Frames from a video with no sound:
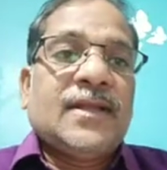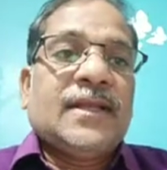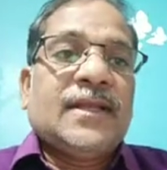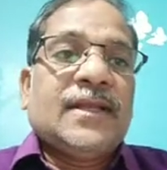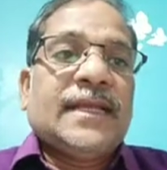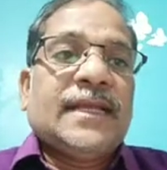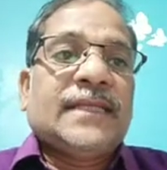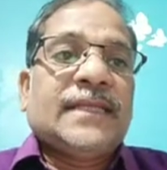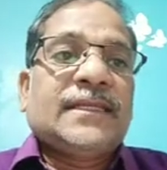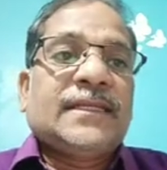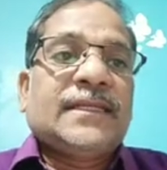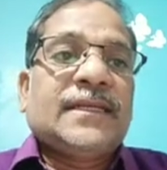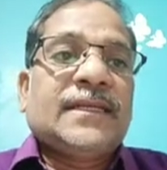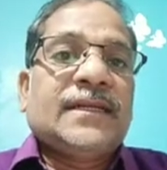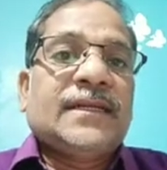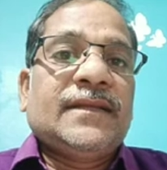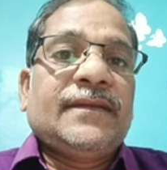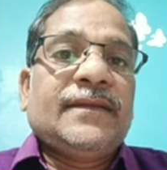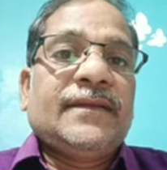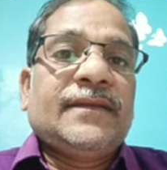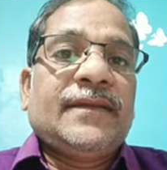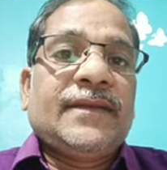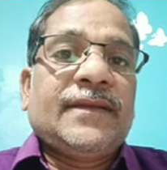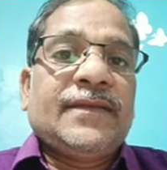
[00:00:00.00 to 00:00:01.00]

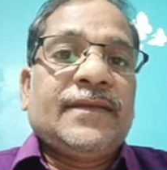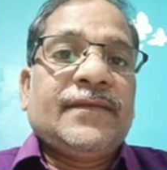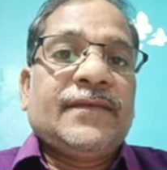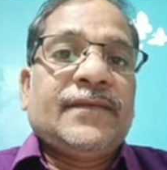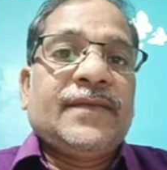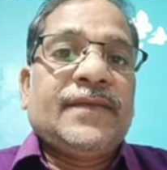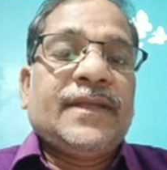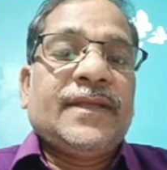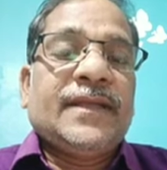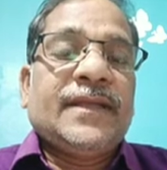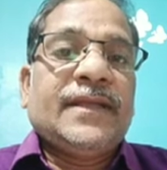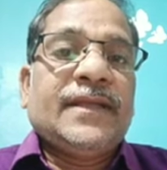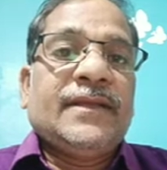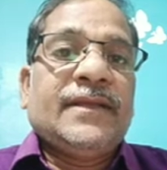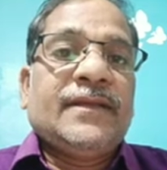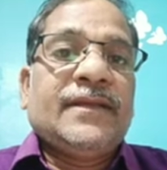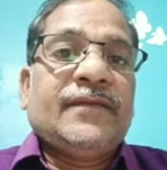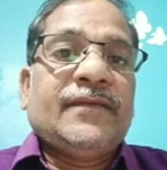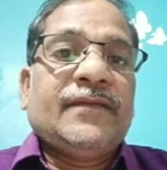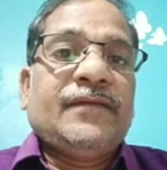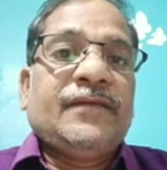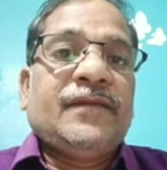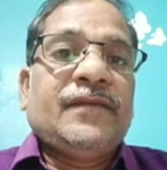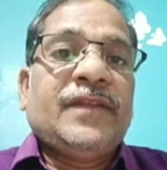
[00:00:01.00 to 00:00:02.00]
Yesterday we
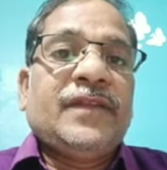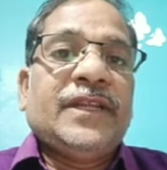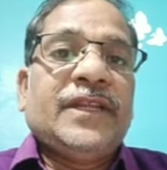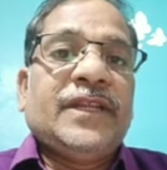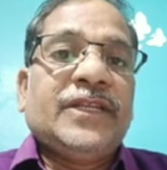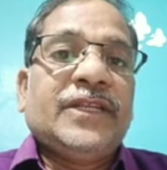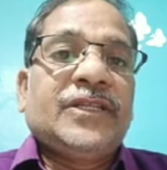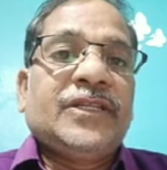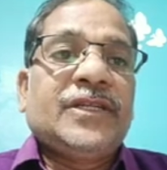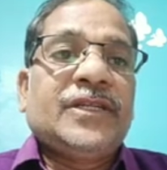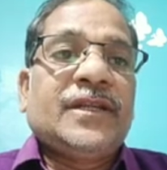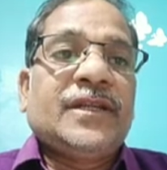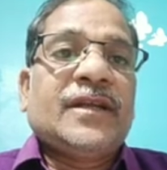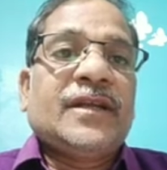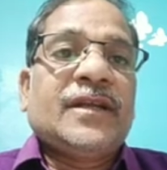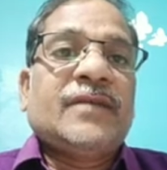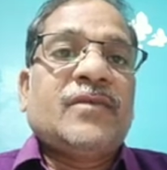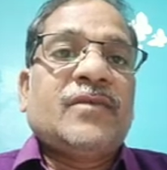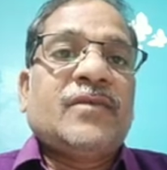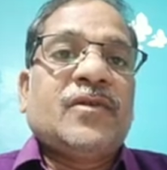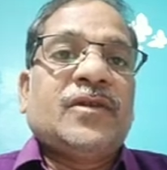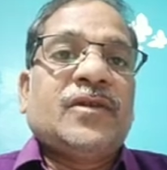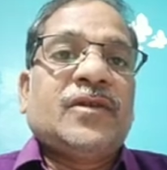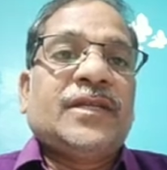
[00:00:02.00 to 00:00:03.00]
finished
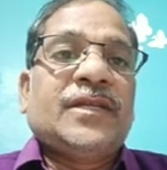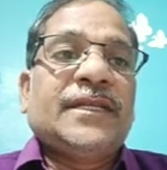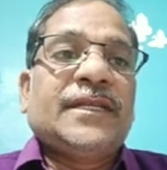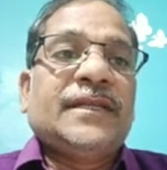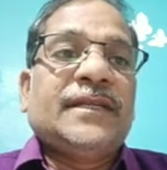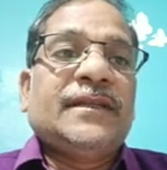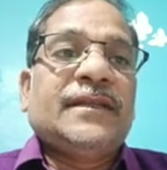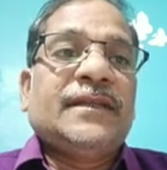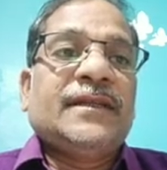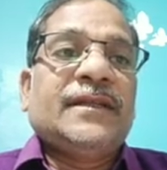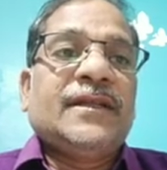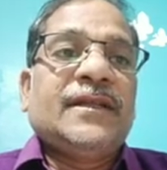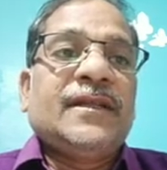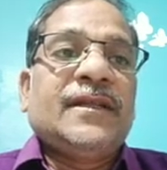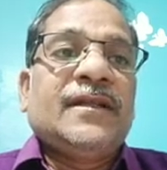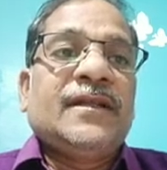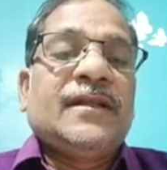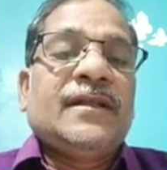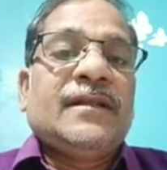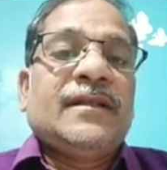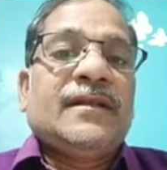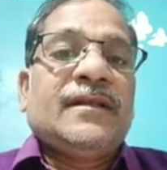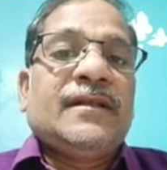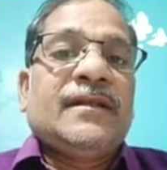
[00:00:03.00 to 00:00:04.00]
about
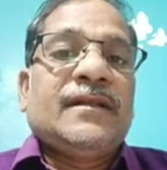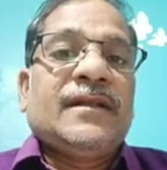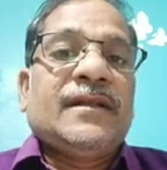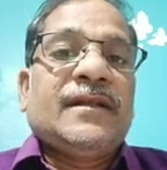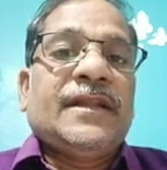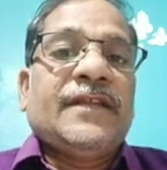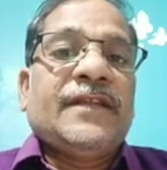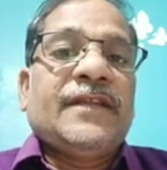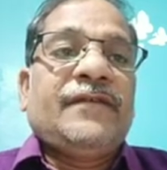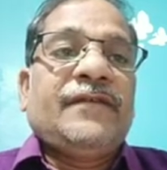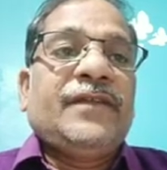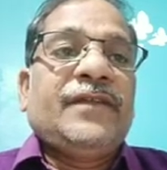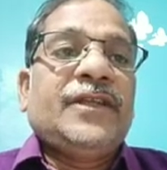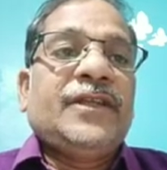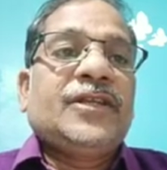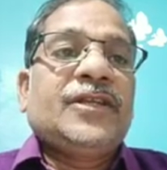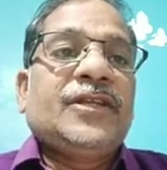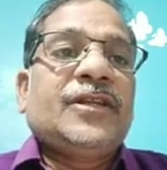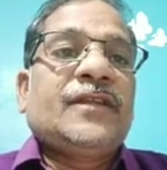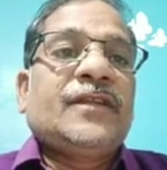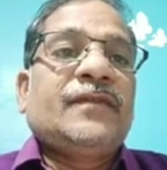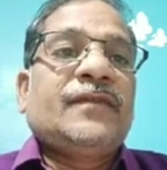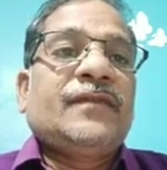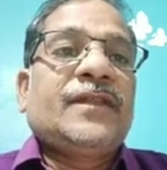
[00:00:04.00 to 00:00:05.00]

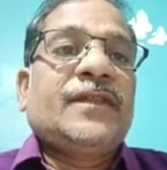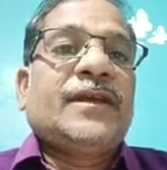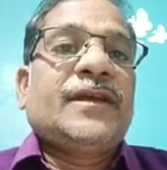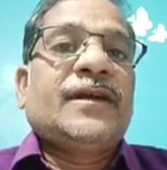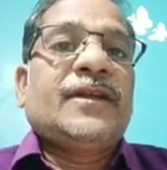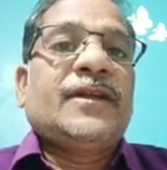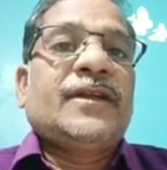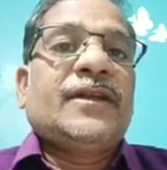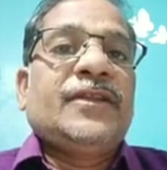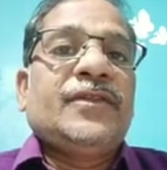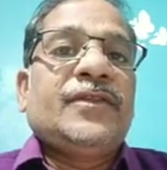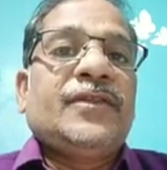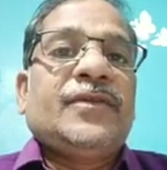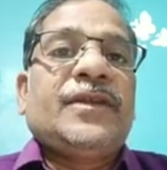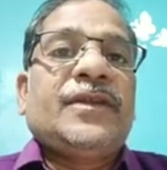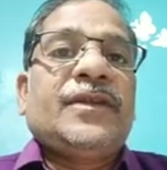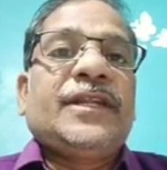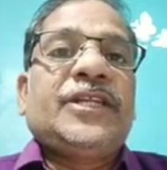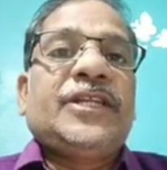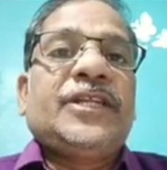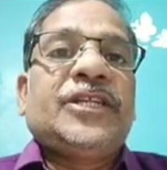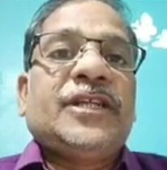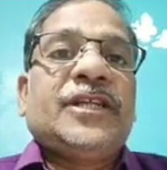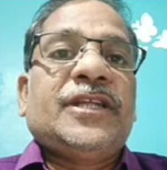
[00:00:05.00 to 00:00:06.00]
definition of the
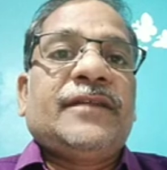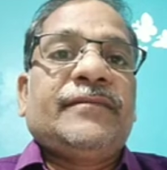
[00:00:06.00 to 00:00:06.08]
nutrition.